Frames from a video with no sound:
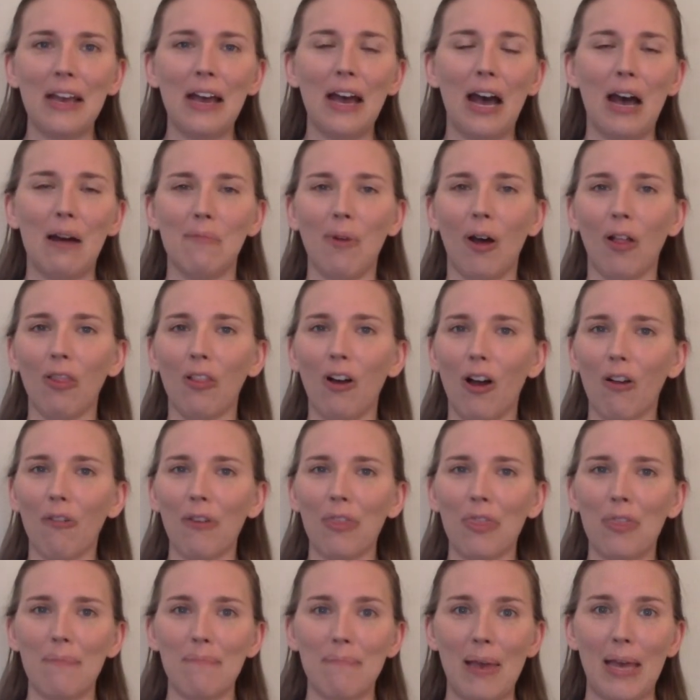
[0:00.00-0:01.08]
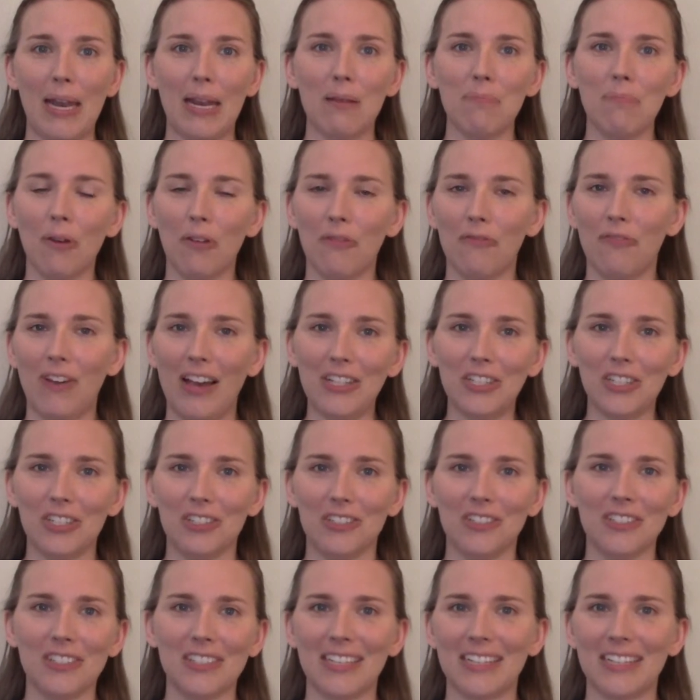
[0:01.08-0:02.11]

Along with the many professional